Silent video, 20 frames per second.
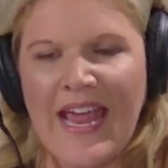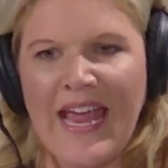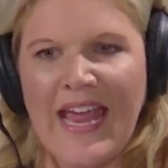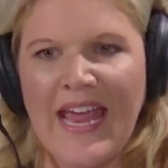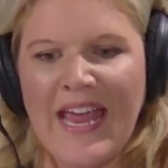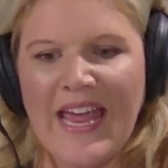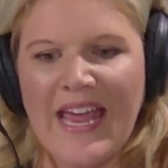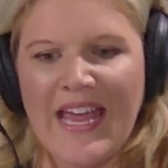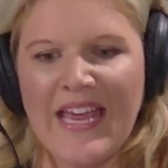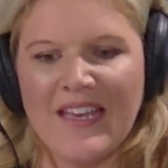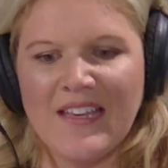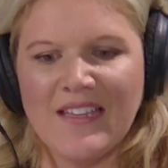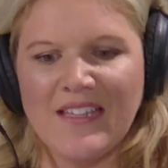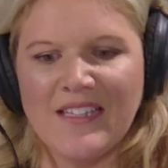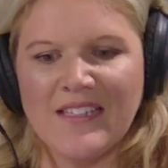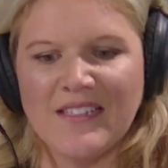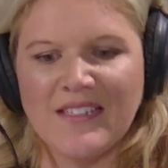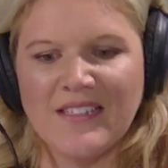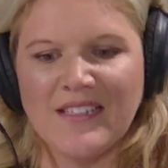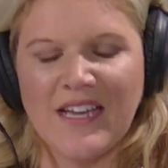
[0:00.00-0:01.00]
and
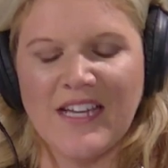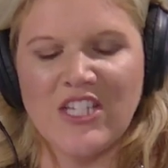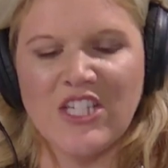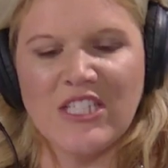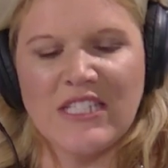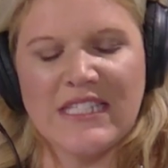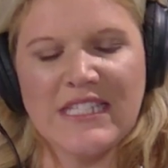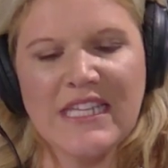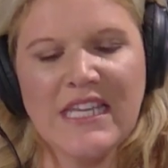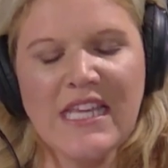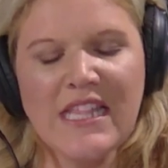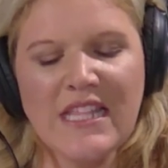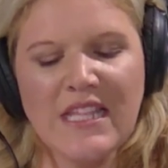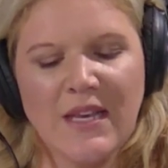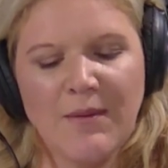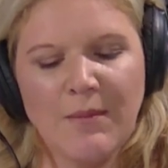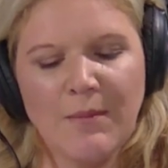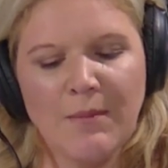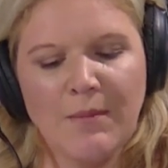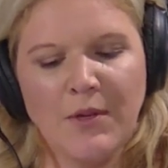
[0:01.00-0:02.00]
he says, I just think
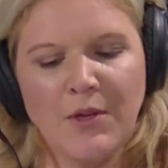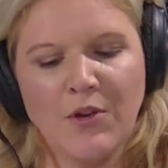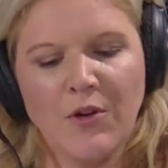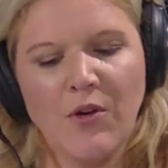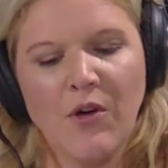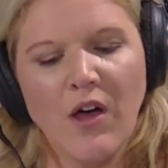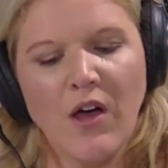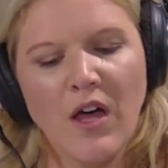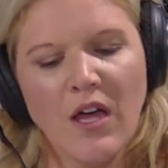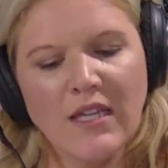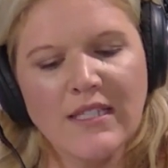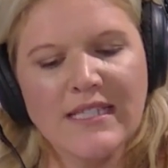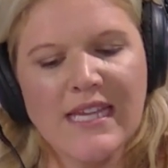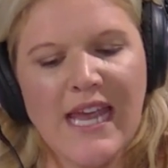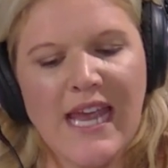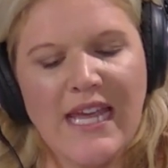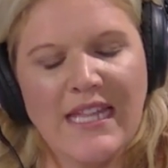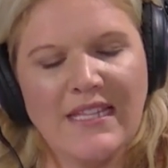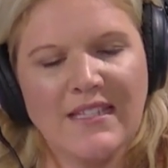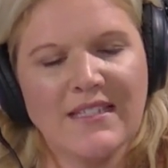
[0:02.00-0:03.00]
that, you know, all
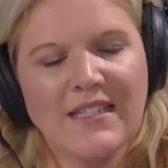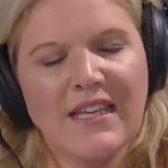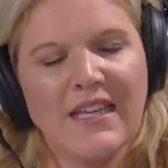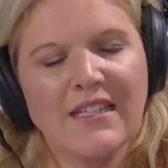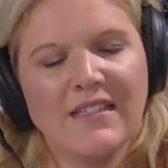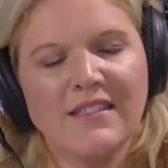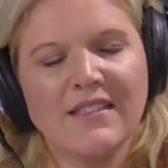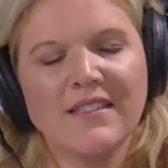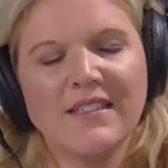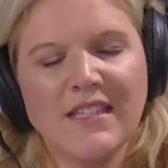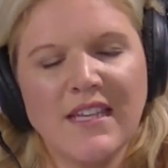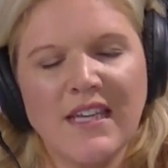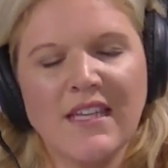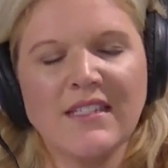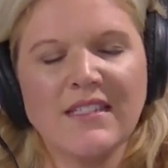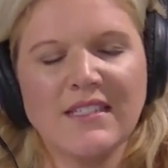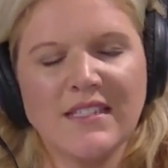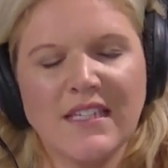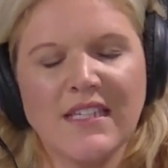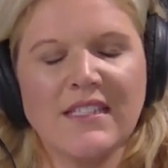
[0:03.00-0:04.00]
day these kids
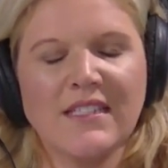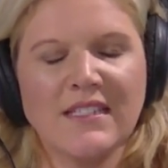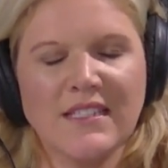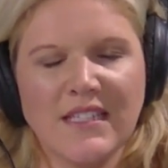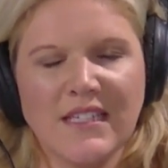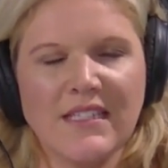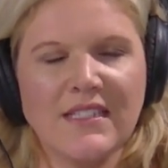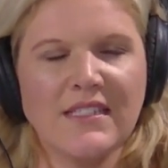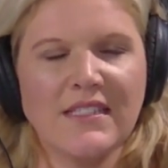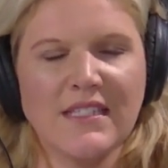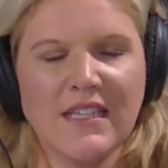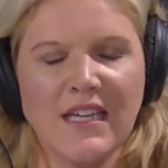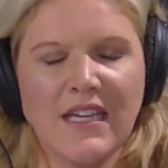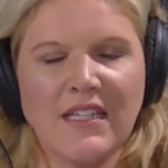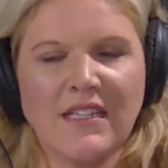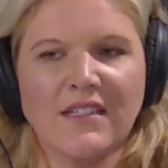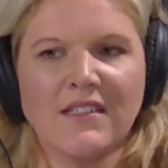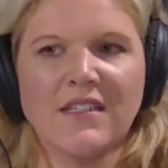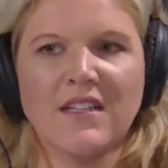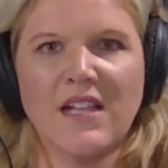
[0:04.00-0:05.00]
sit, sit, sit, sit
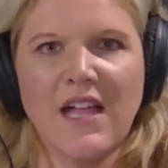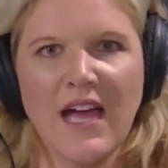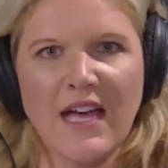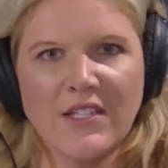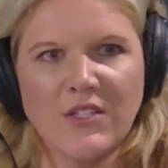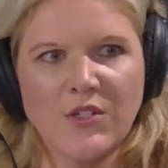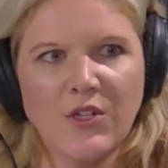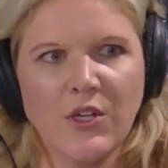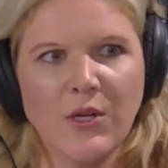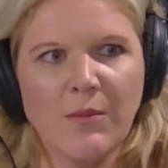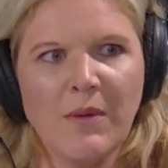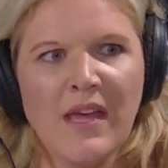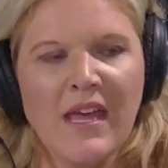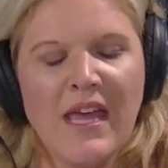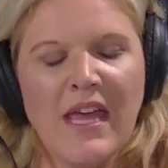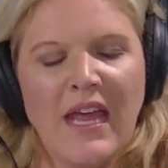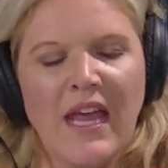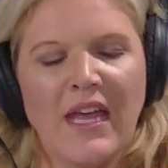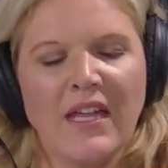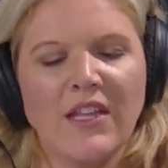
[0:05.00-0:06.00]
in this classroom
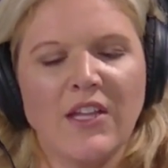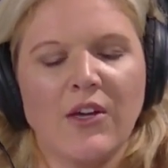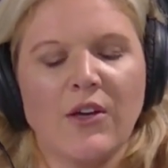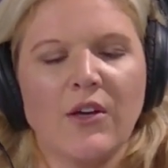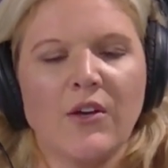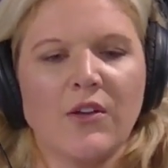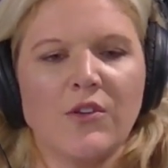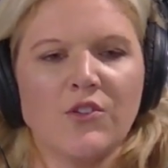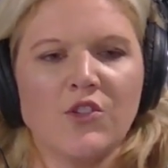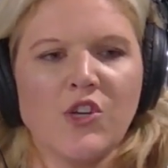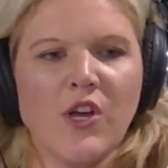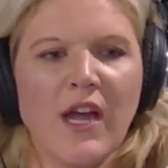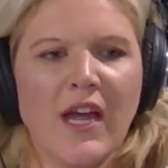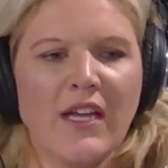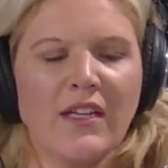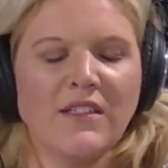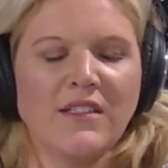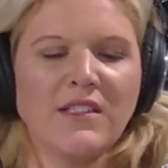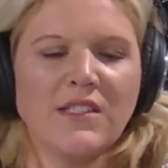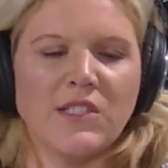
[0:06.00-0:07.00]
and they're
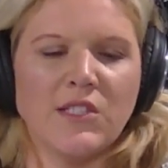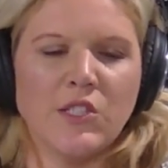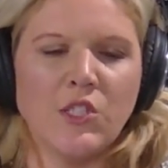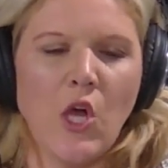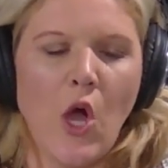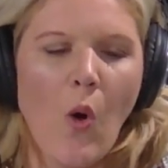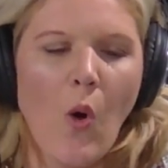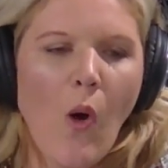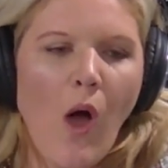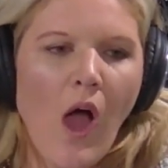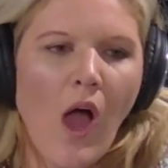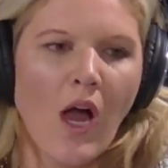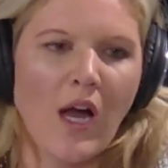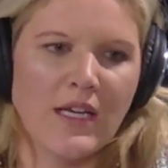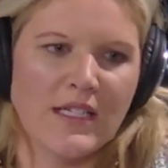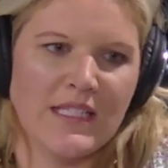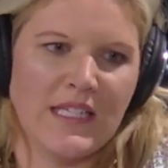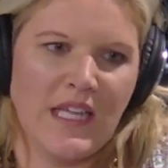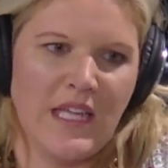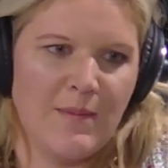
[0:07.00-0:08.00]
trying so
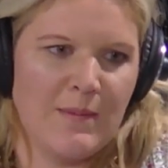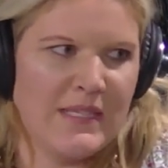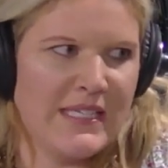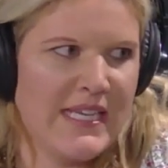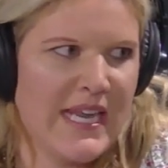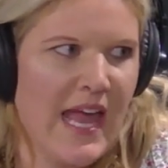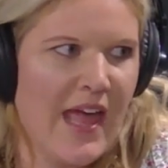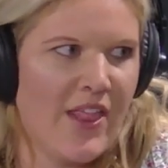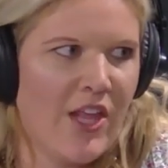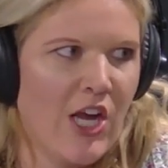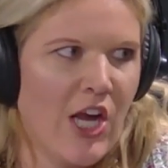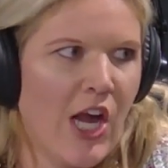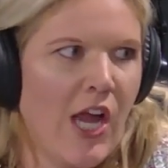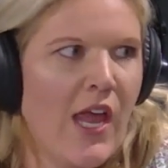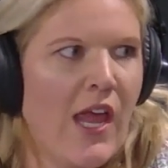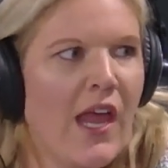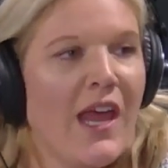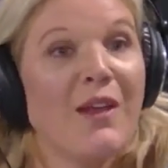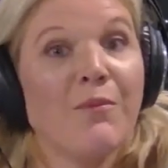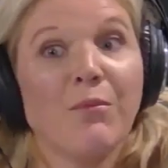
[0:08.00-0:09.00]
hard to keep it together
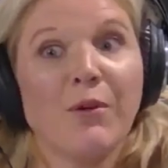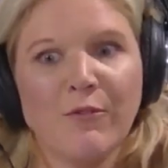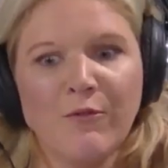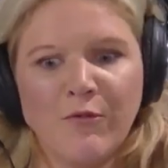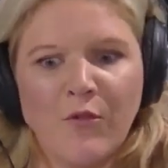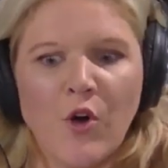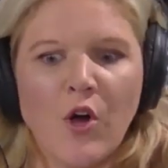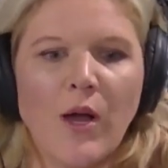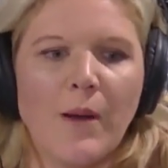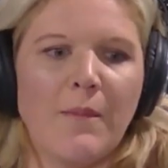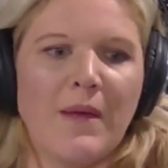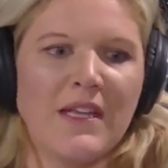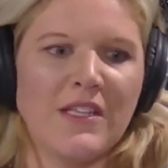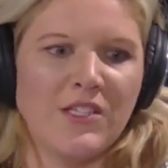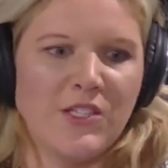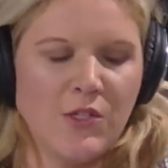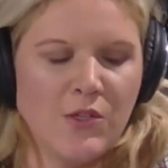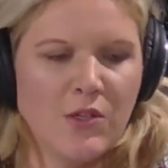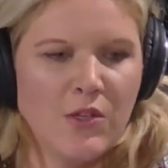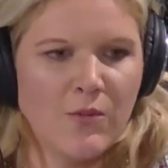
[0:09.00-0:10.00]
and perform
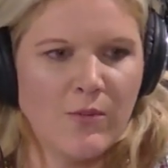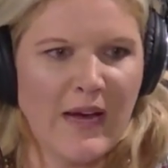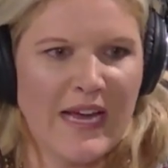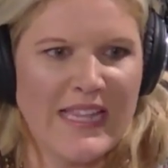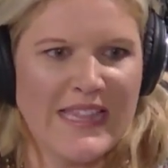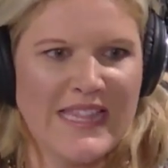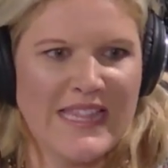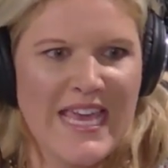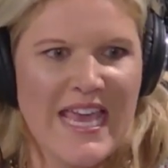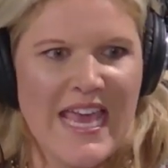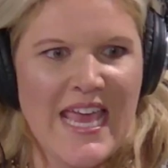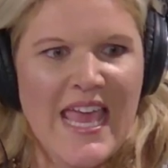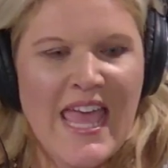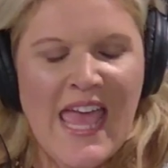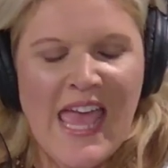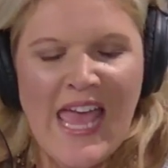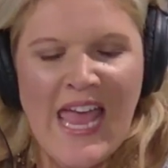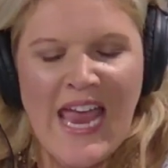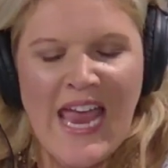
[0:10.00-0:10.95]
and do the right thing.